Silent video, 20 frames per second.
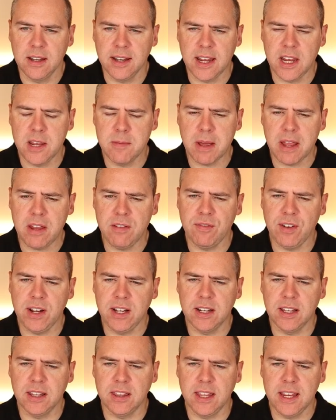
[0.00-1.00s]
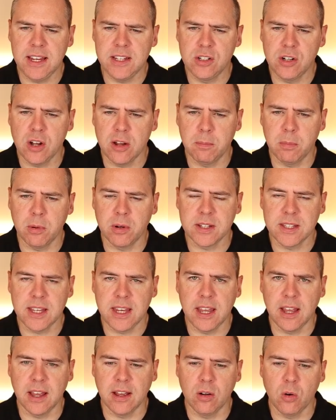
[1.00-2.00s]
Now you may think that these notebooks
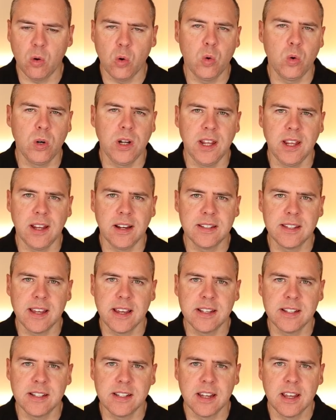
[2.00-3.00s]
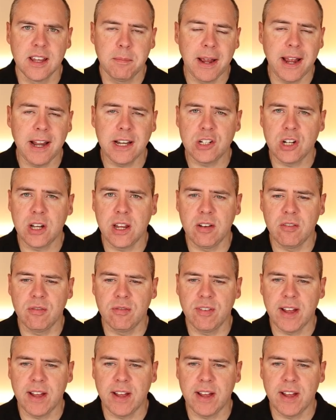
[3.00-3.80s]
here already exist, but actually in